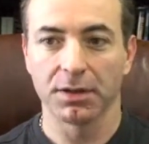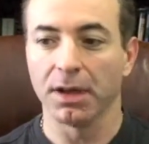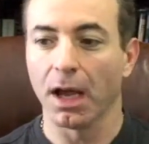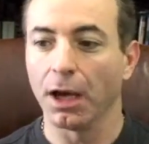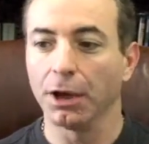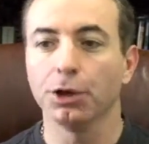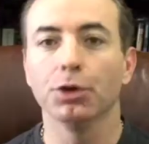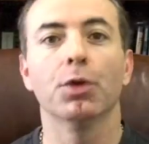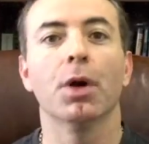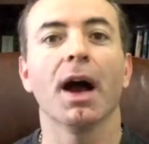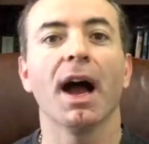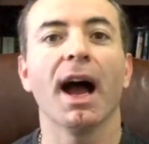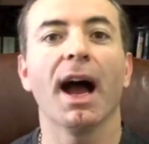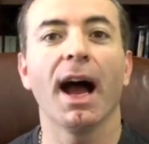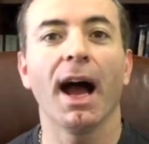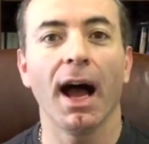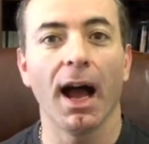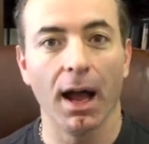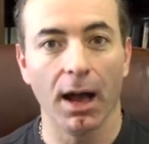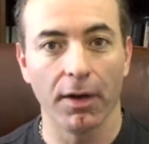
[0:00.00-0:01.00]
Now you
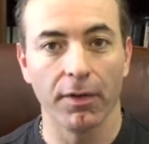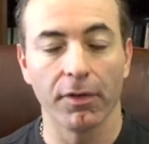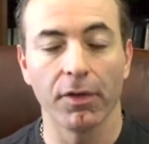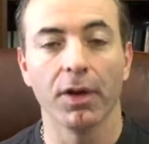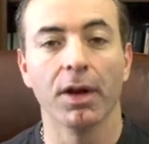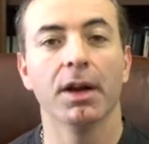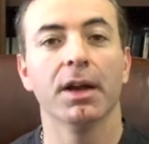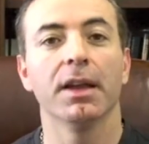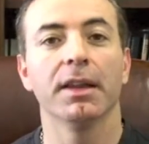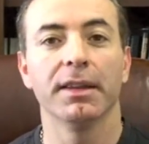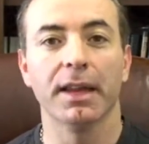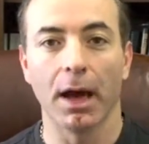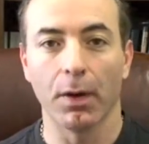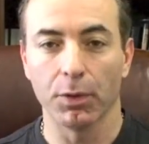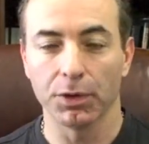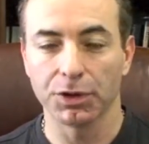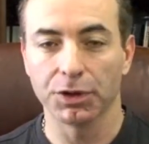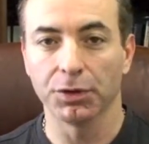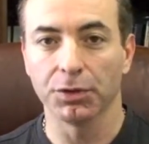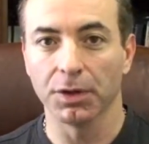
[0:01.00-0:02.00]
have that
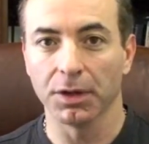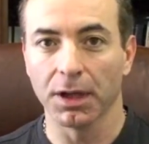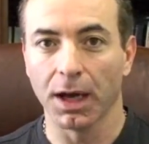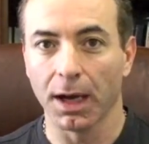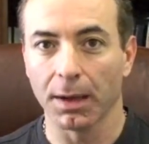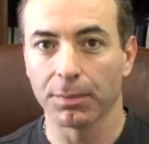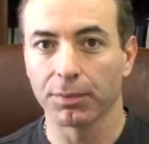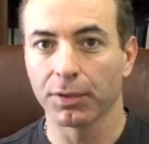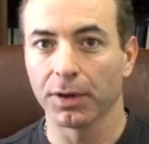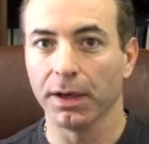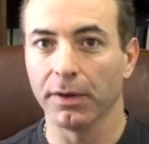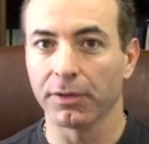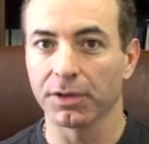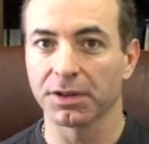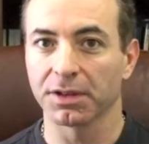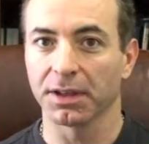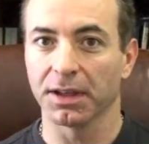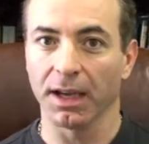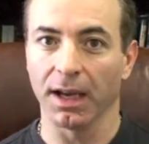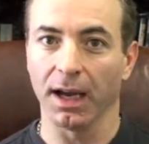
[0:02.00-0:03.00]
which you did not
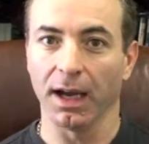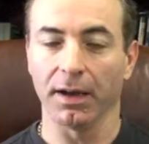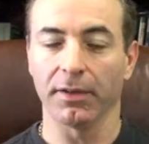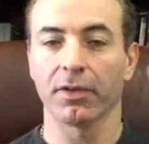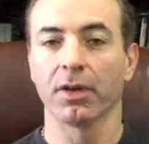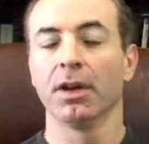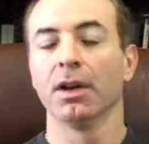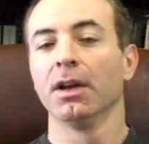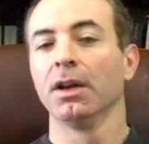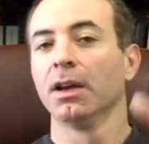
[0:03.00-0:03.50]
previously have.